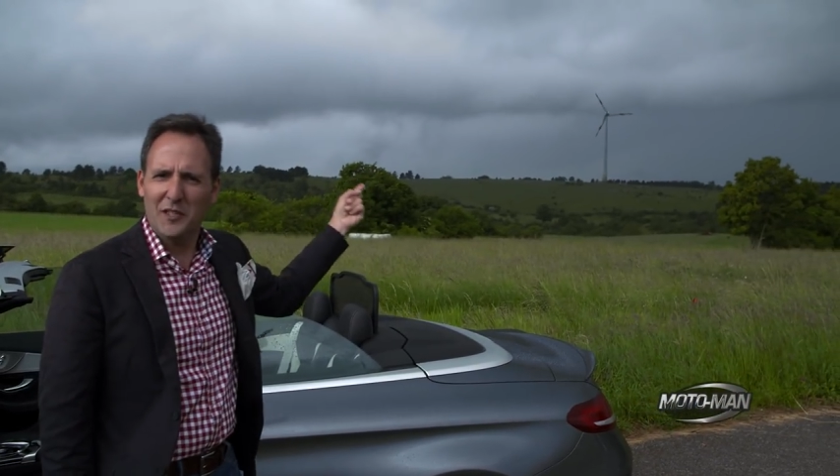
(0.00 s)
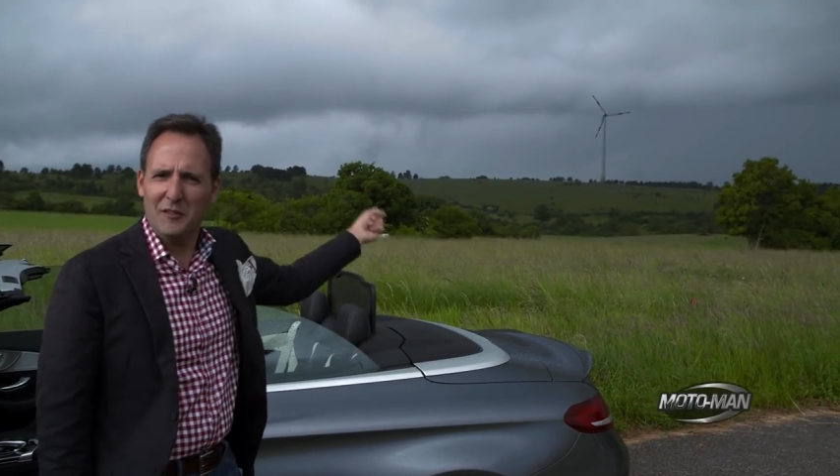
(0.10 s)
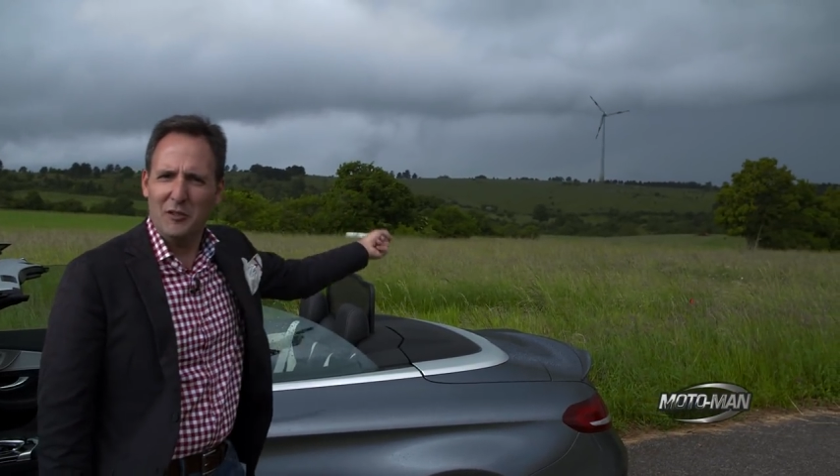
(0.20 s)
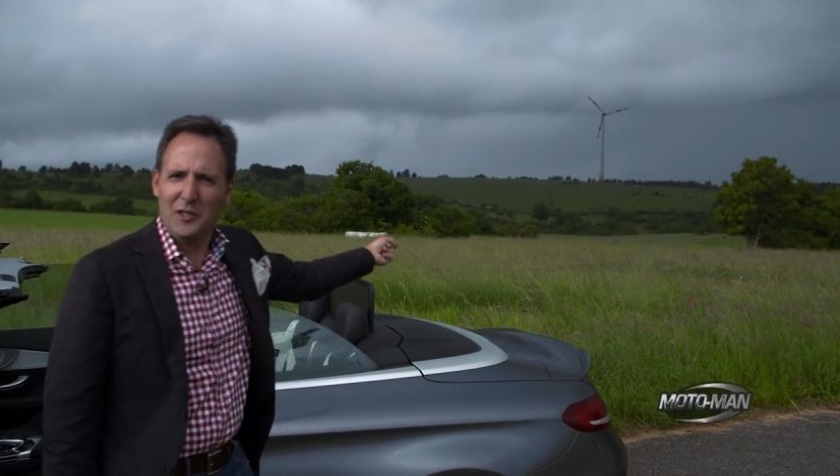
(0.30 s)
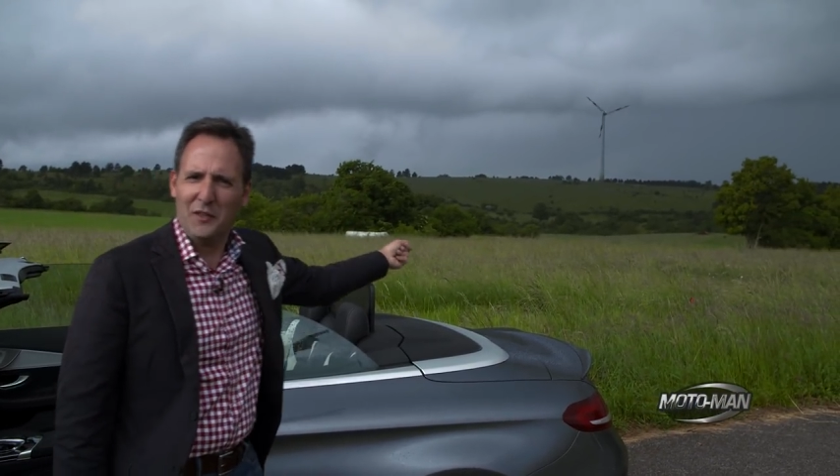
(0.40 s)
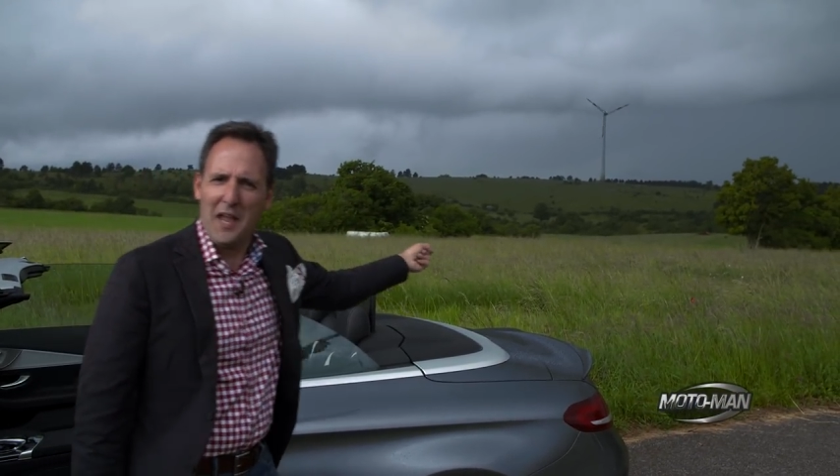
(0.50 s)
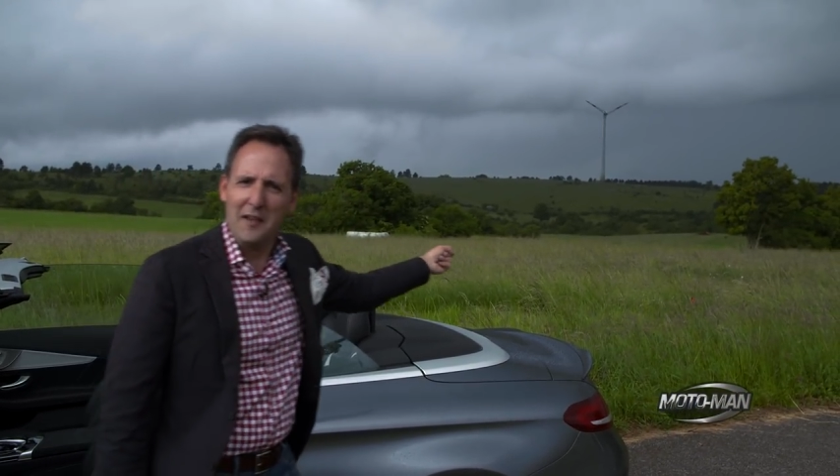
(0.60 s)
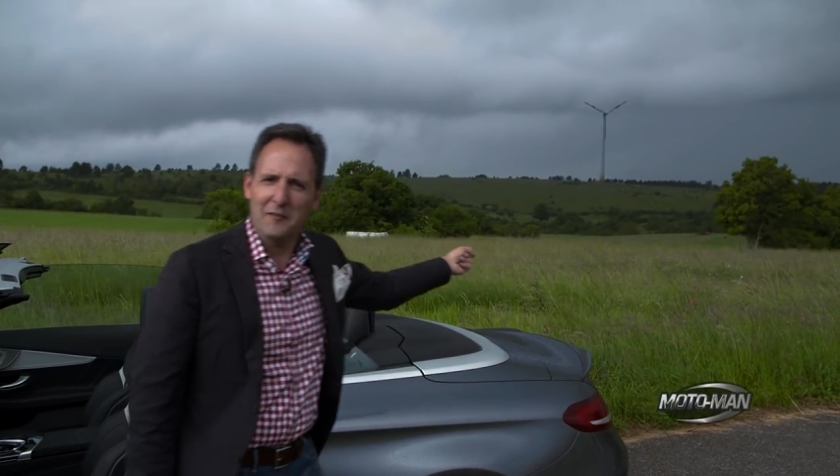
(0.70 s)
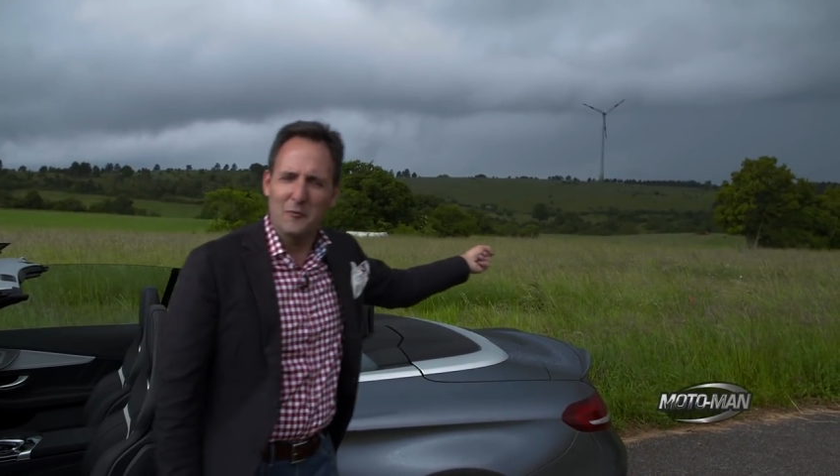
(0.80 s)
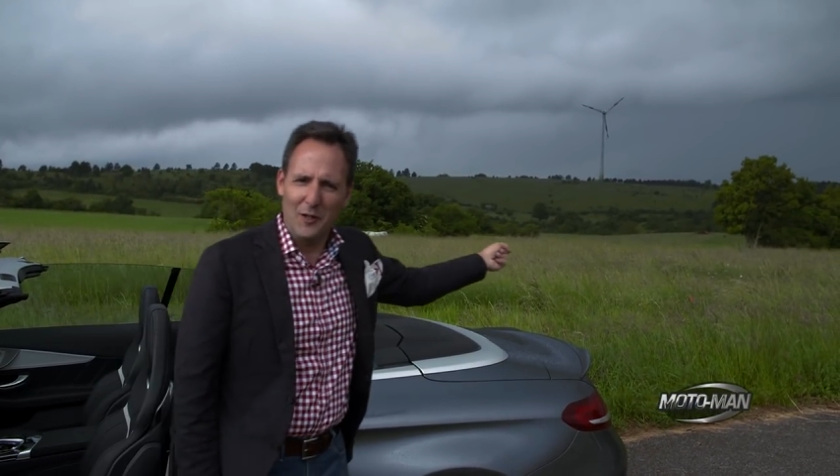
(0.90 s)
can look at
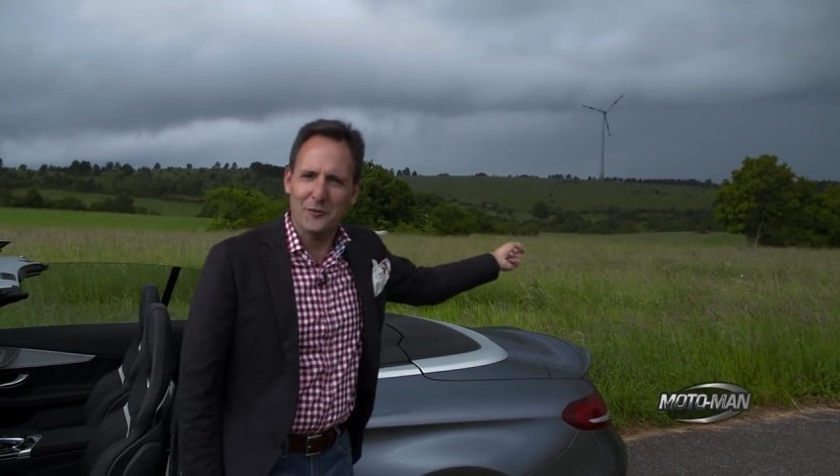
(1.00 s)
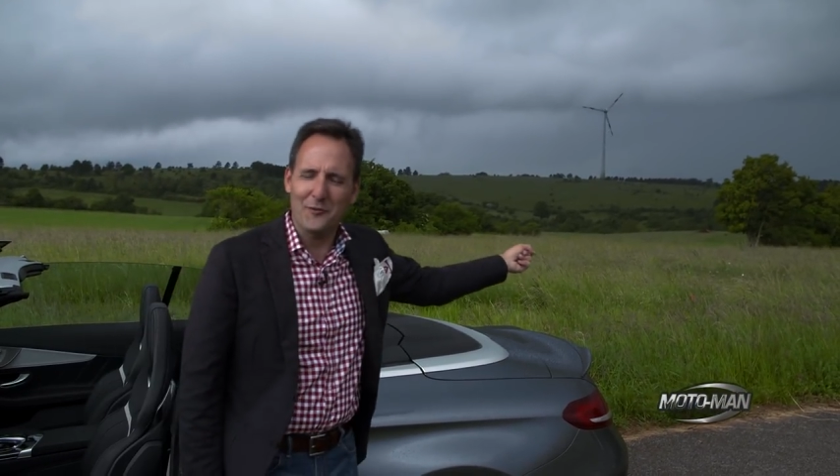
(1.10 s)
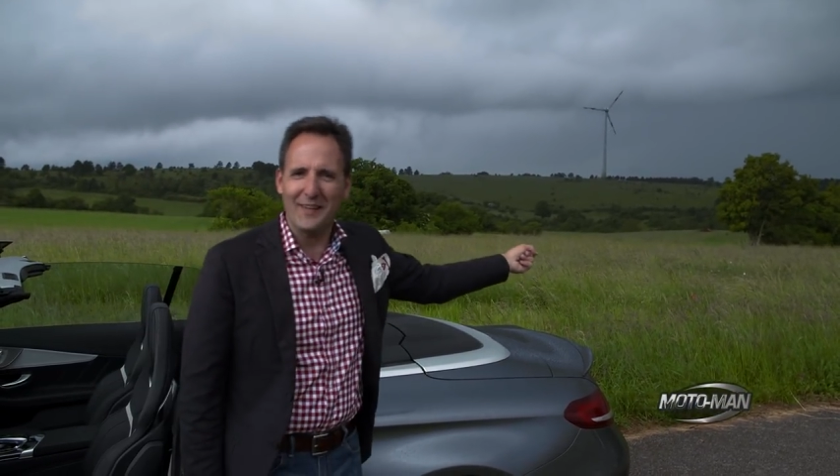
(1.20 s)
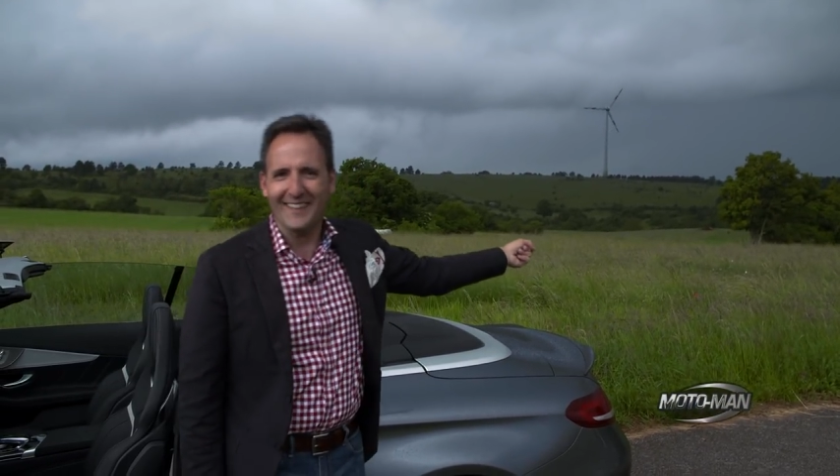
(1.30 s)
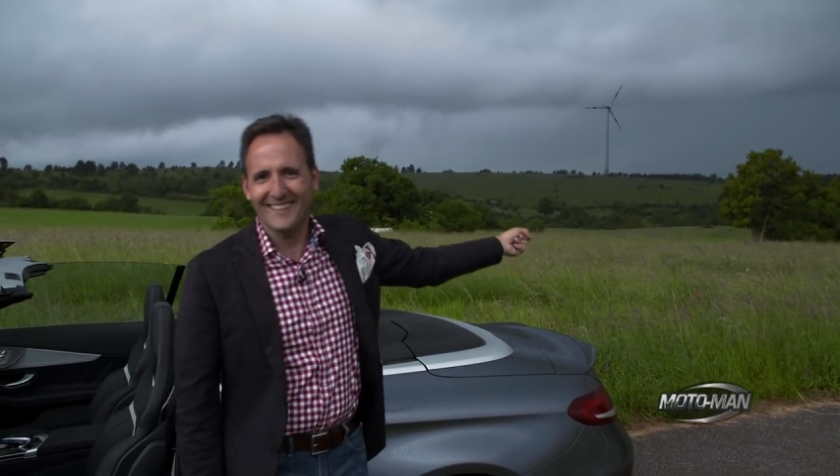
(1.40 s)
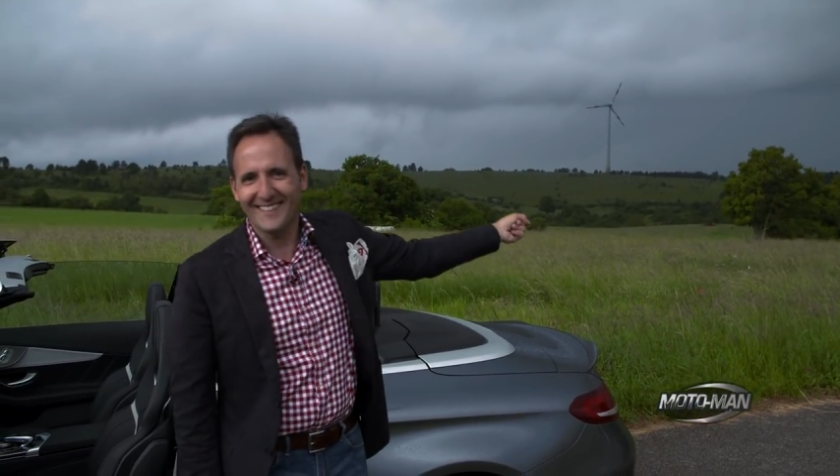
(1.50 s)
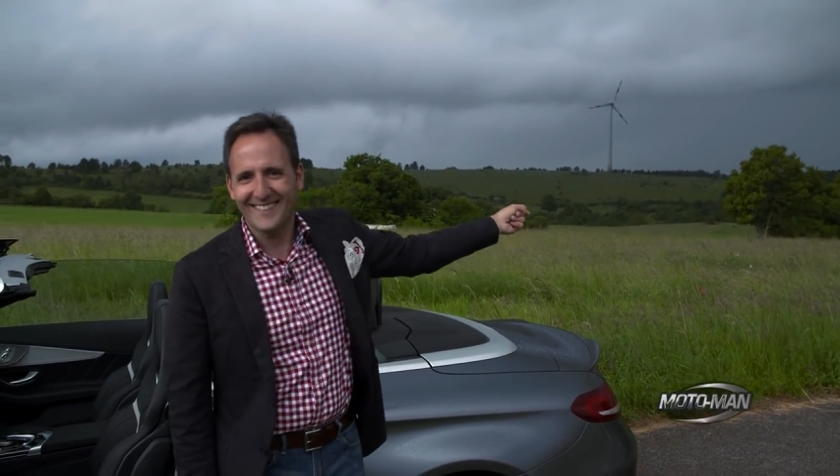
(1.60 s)
that while it's raining.